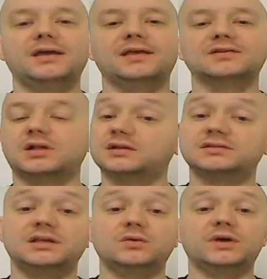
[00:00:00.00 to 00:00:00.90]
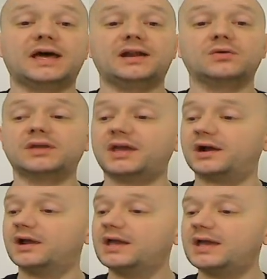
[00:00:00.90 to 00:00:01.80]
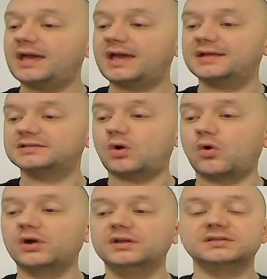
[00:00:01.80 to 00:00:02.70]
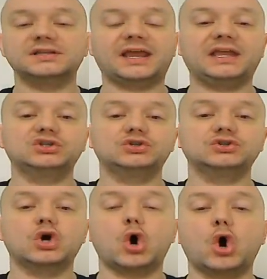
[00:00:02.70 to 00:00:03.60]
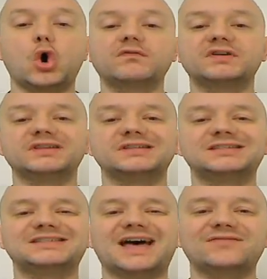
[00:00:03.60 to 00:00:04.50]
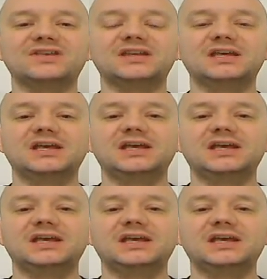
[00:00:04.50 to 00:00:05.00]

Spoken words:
As long as they win, I don't care. As Orioles and Angels go over the 7.